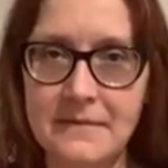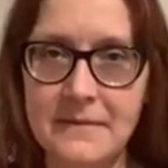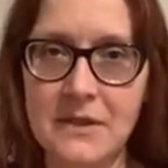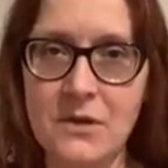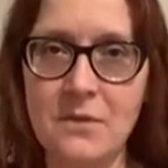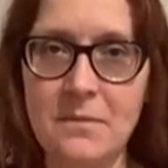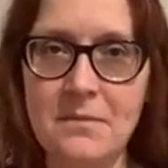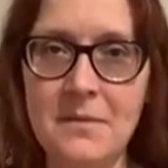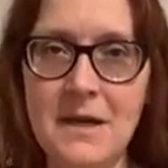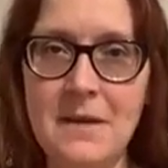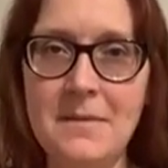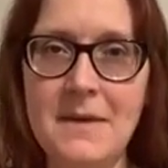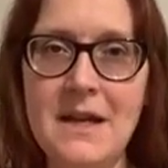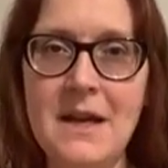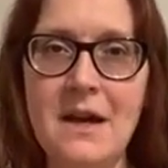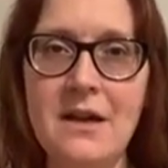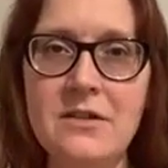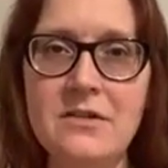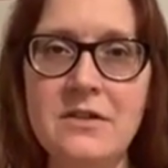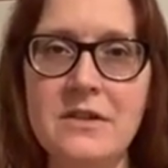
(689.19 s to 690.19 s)
So
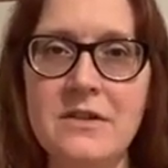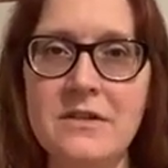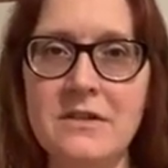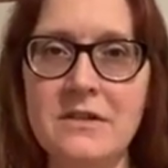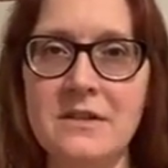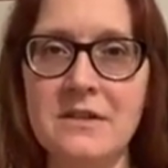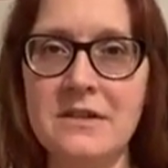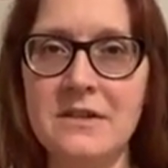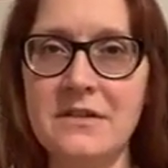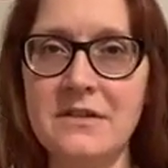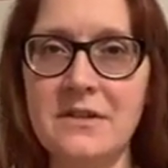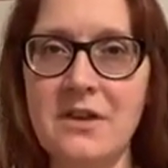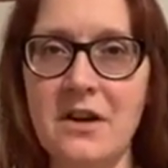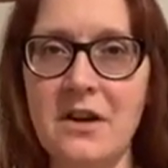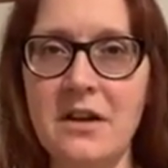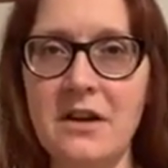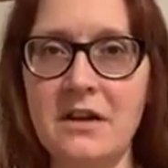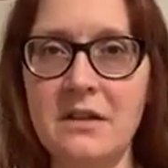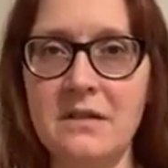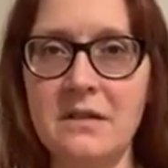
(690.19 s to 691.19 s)
maybe I'll just
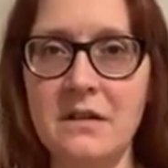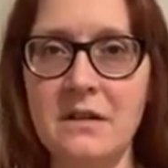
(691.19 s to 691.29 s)
start